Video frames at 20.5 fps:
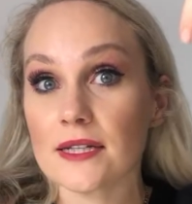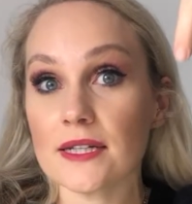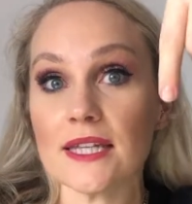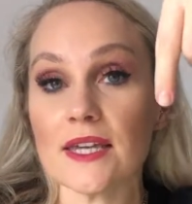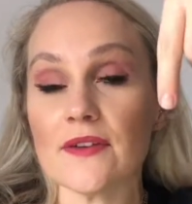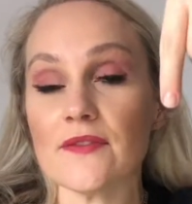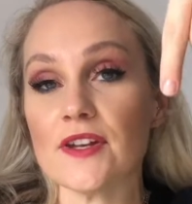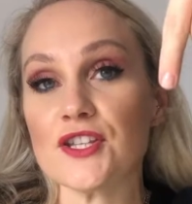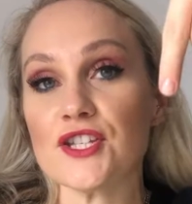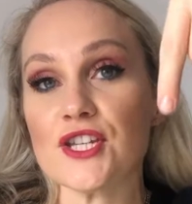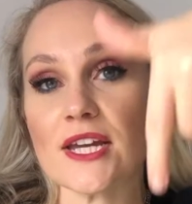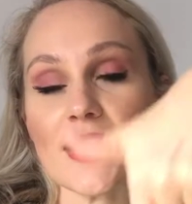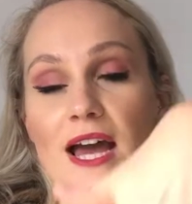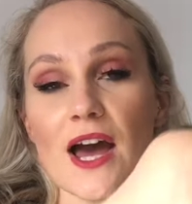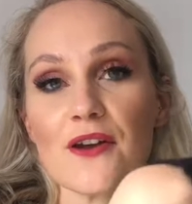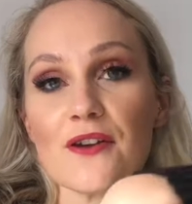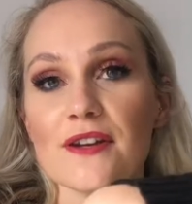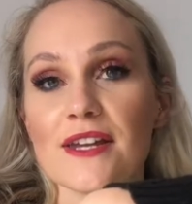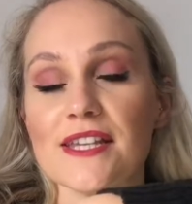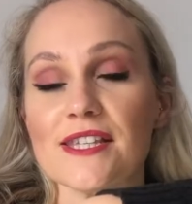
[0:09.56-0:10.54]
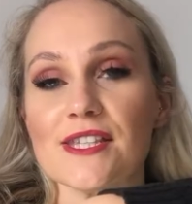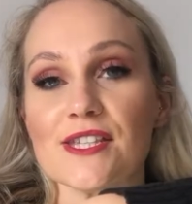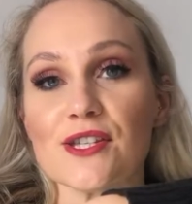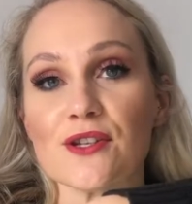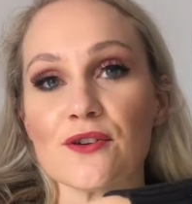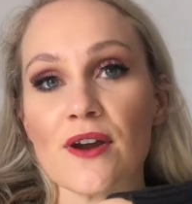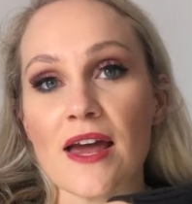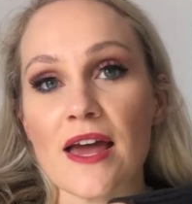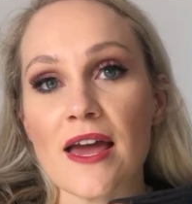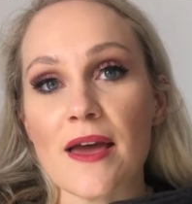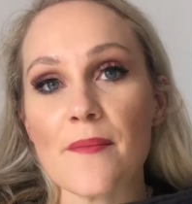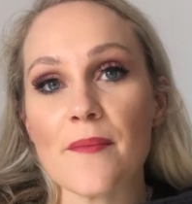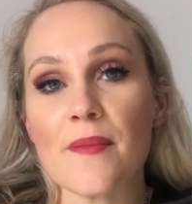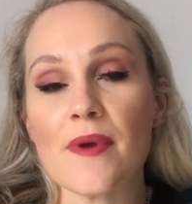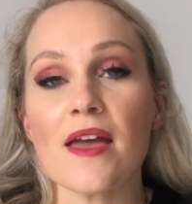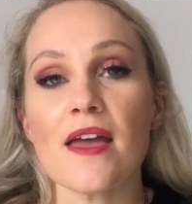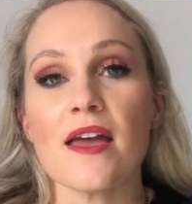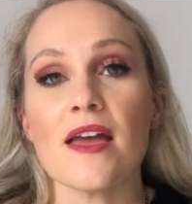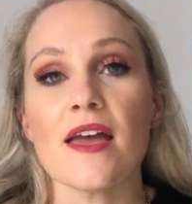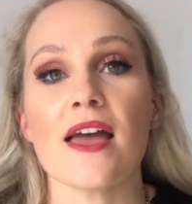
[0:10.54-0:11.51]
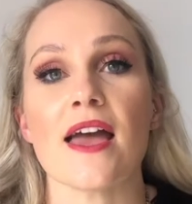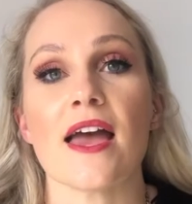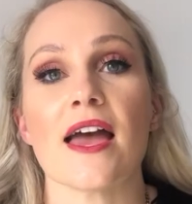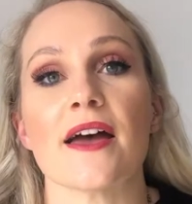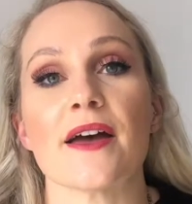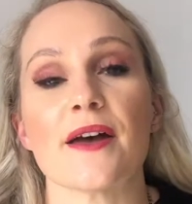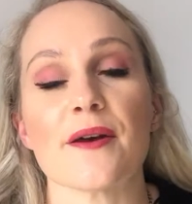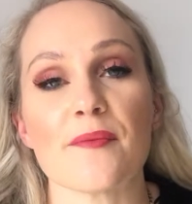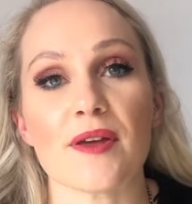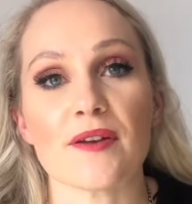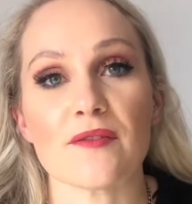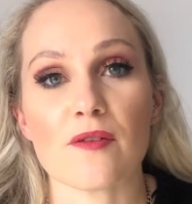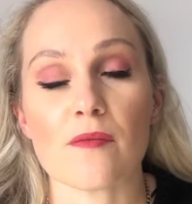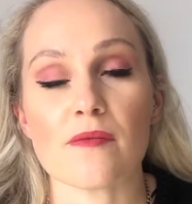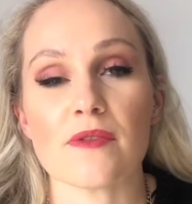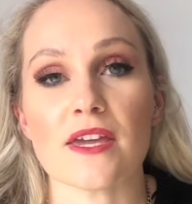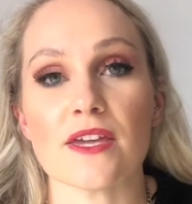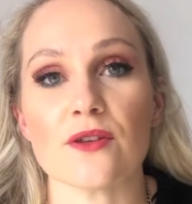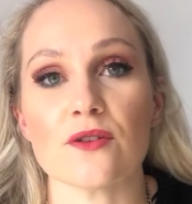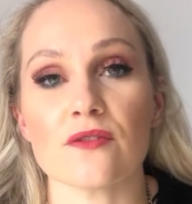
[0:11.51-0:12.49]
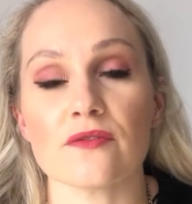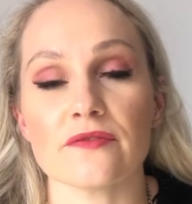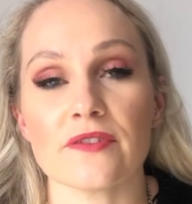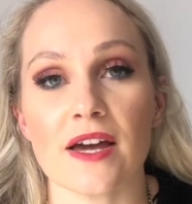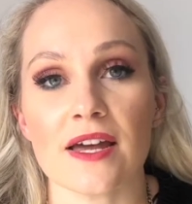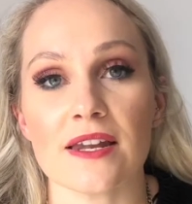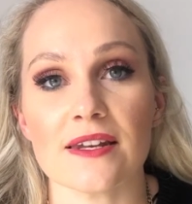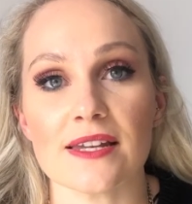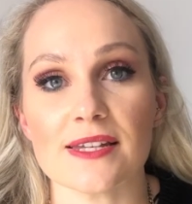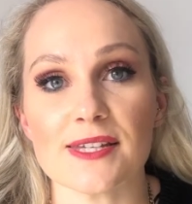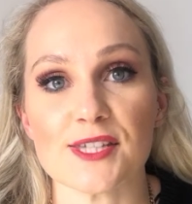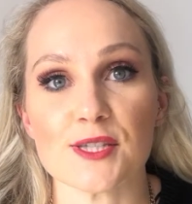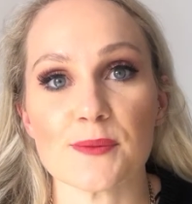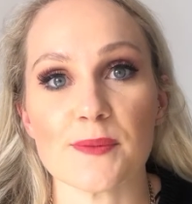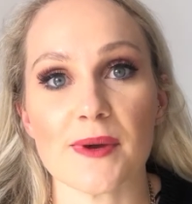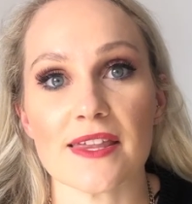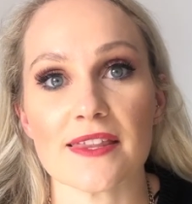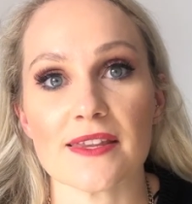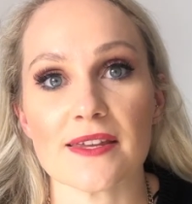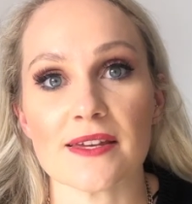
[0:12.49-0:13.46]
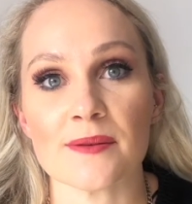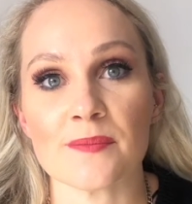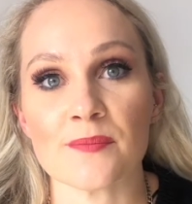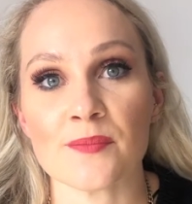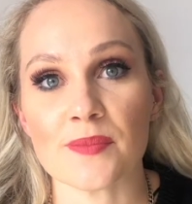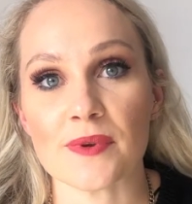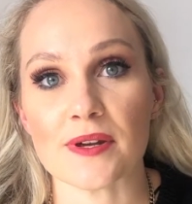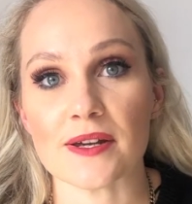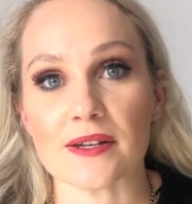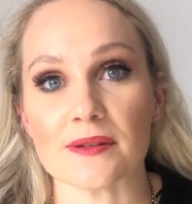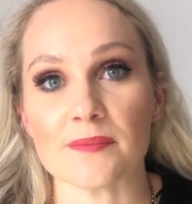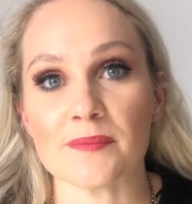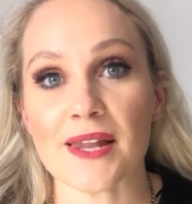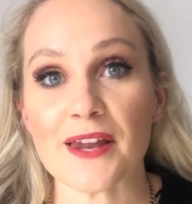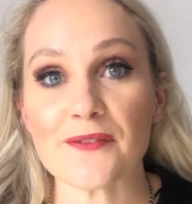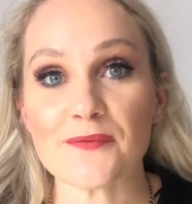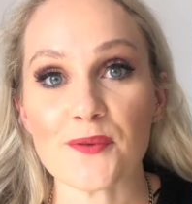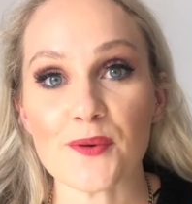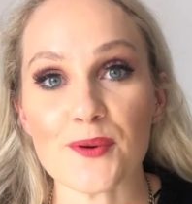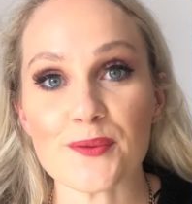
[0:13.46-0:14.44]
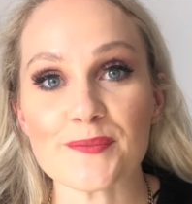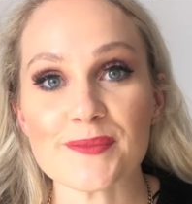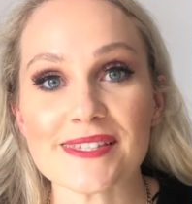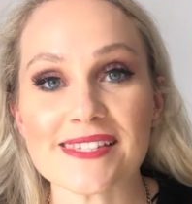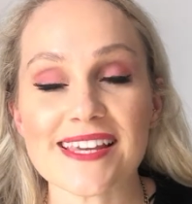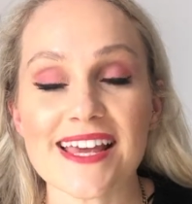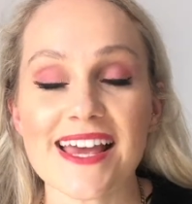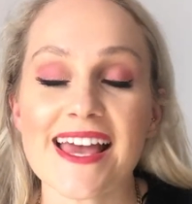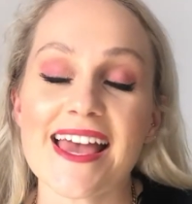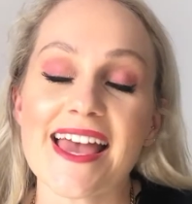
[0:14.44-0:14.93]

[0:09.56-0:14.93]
Give it a check out on Instagram, and from there you'll find links to my other platforms.